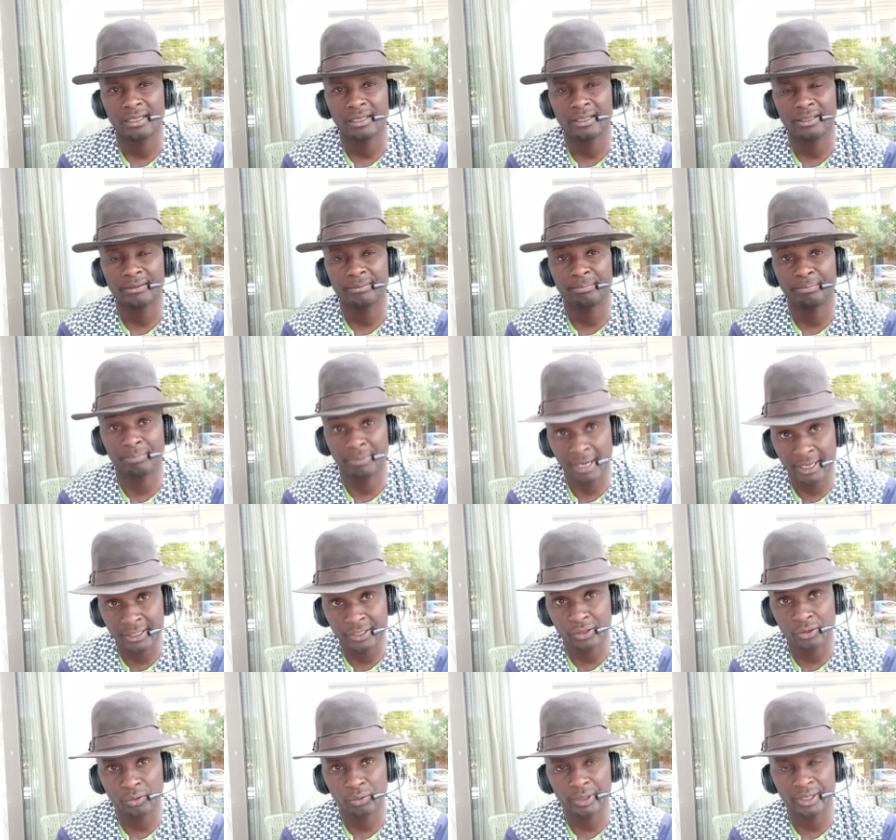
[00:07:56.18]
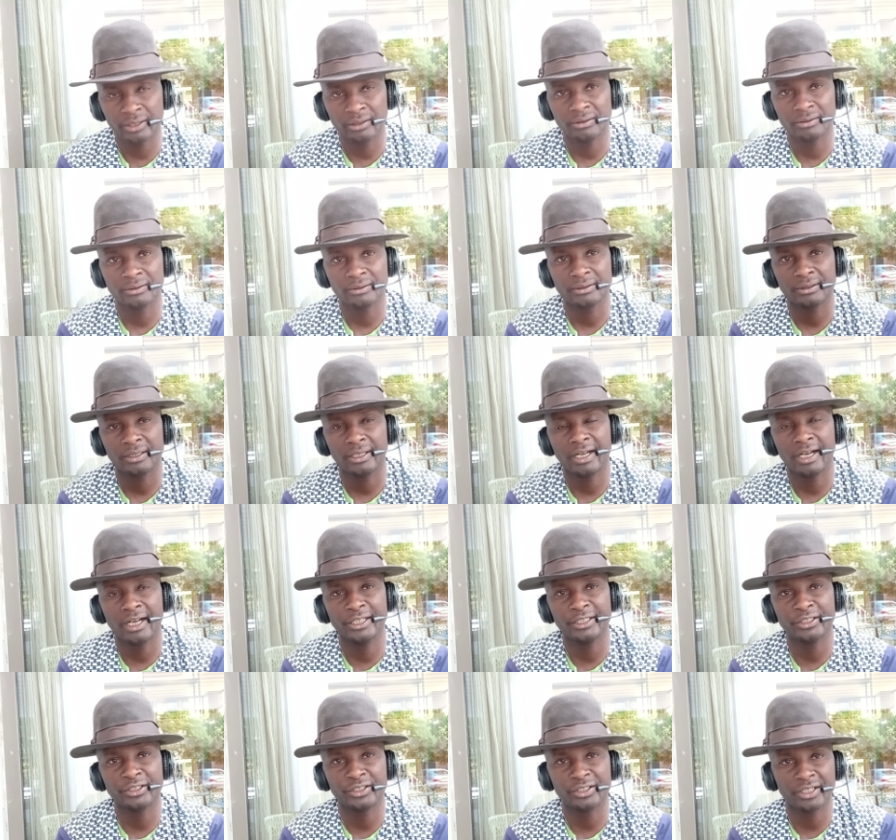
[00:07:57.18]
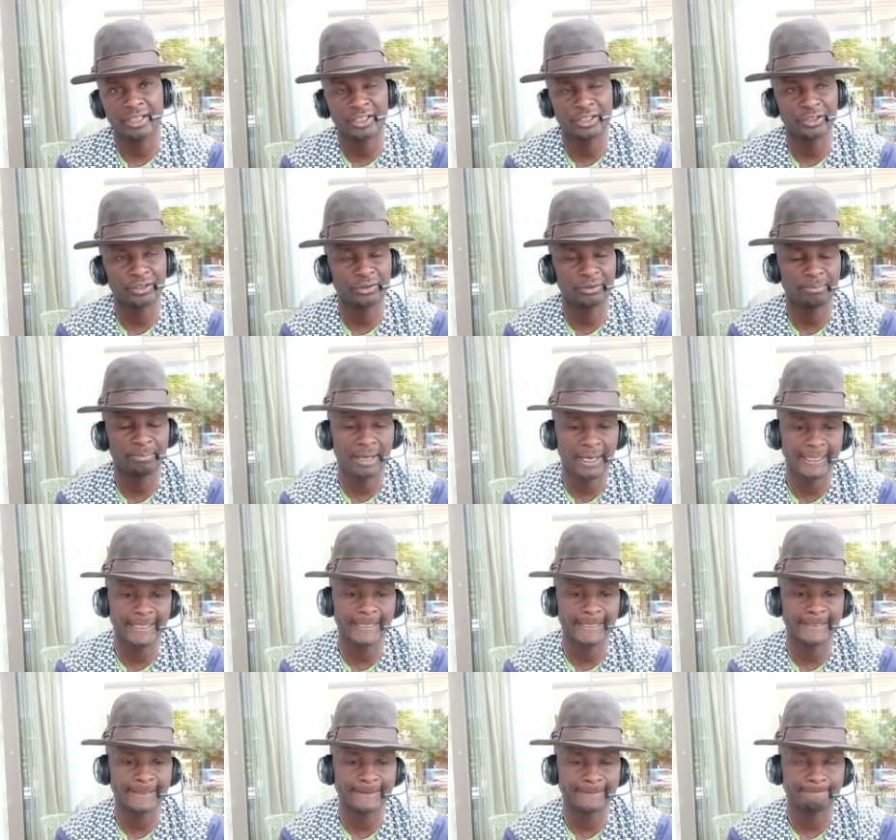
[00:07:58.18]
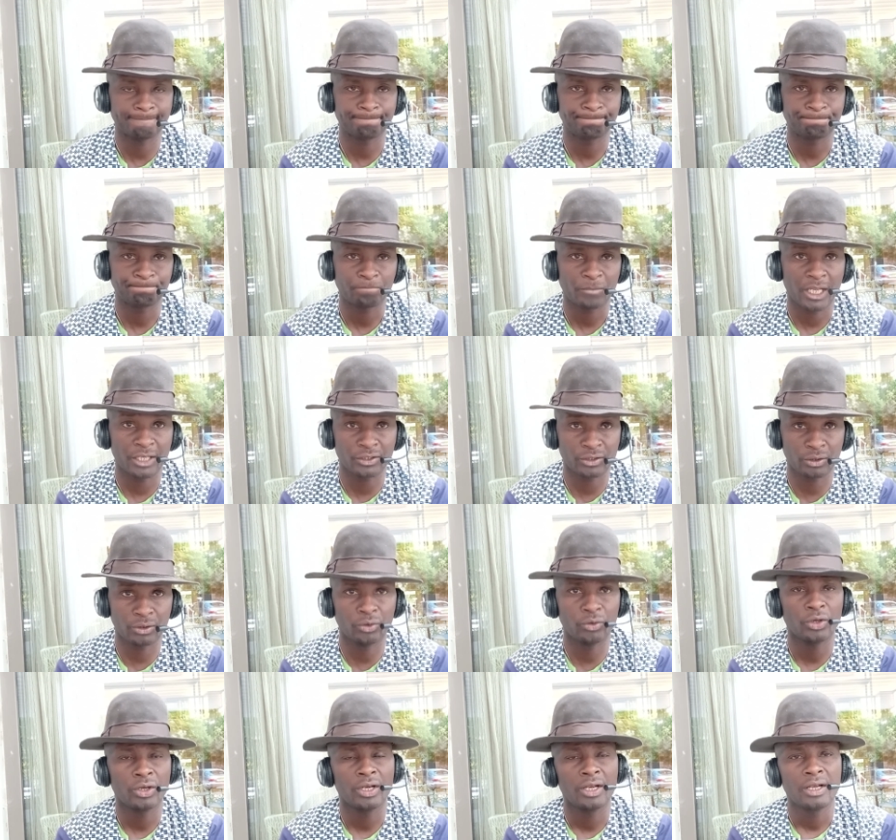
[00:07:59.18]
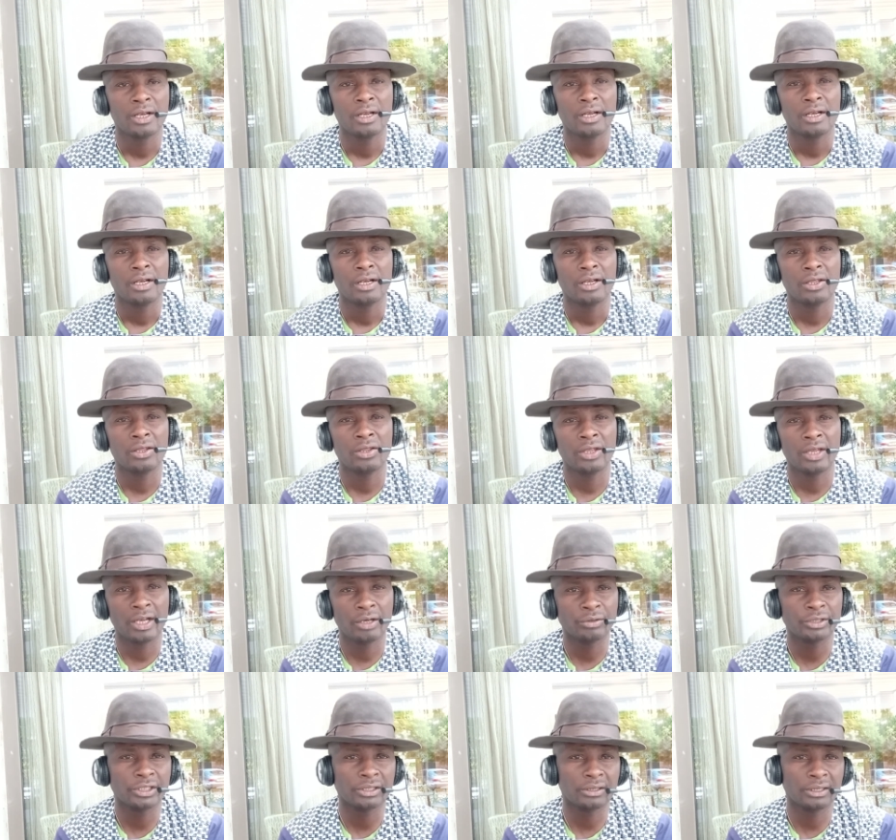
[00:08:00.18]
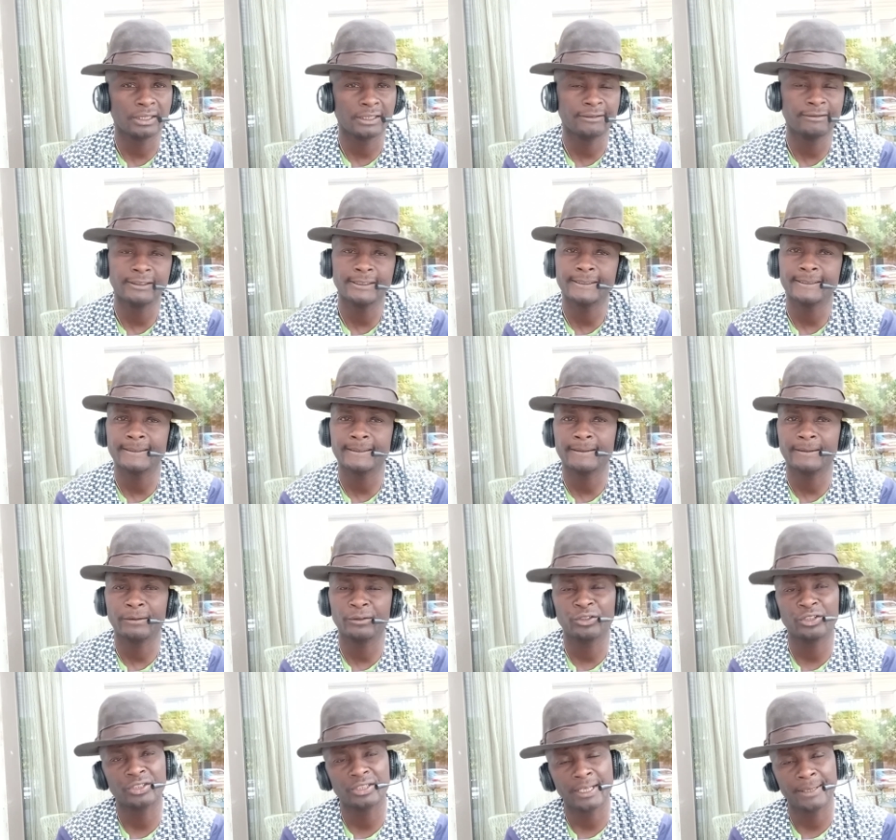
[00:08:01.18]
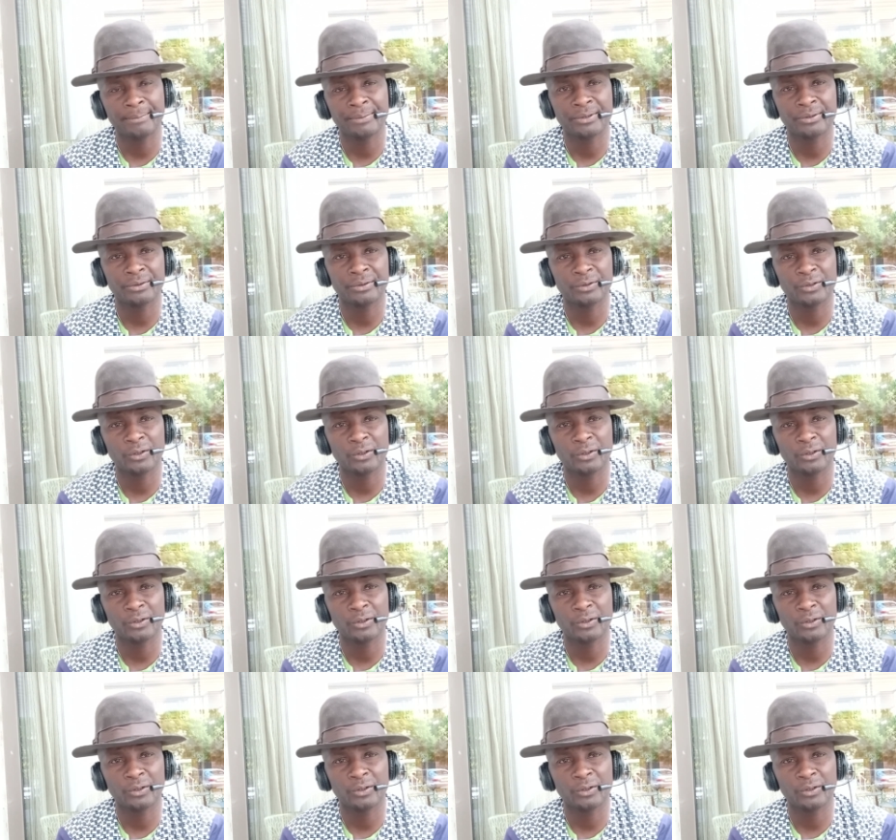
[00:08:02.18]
the practical will and international partners. So there we shall leave it on this episode